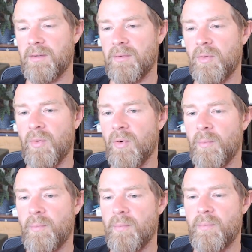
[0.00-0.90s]
or
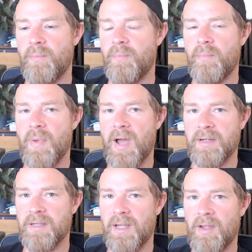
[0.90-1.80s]
add
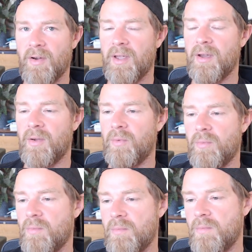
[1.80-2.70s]
an AIO
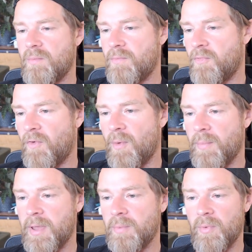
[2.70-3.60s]
from
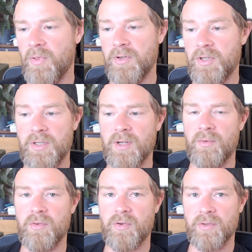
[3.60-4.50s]
people that just
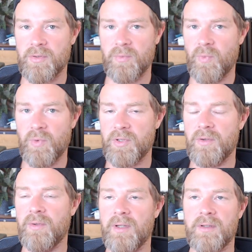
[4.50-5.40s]
don't trust water
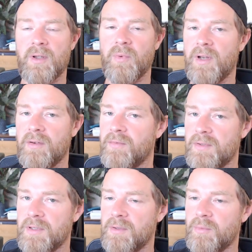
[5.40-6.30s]
cooling and don't want anything
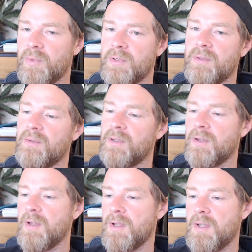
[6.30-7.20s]
to do with water cooling.
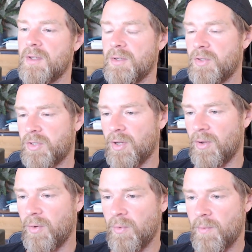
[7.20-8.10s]

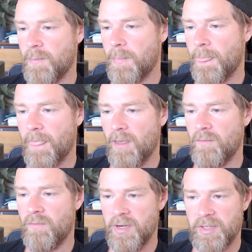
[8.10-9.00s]
So
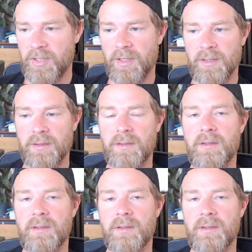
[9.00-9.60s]
resale,